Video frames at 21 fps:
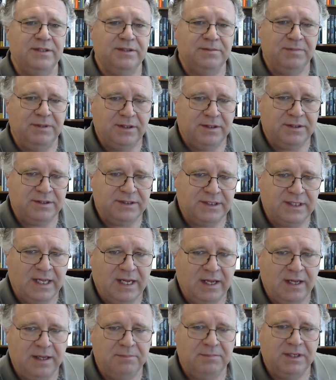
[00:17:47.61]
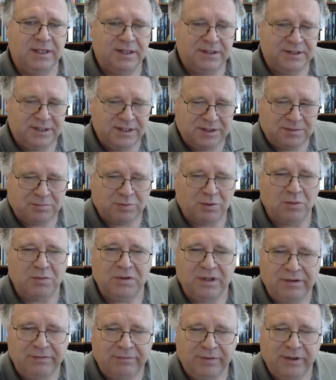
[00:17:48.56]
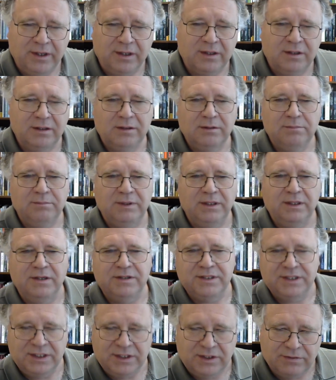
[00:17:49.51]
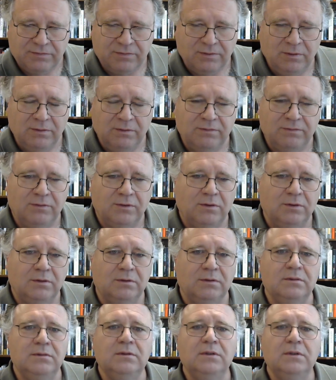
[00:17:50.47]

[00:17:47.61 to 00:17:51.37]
because it's prolific, because it's fruitful,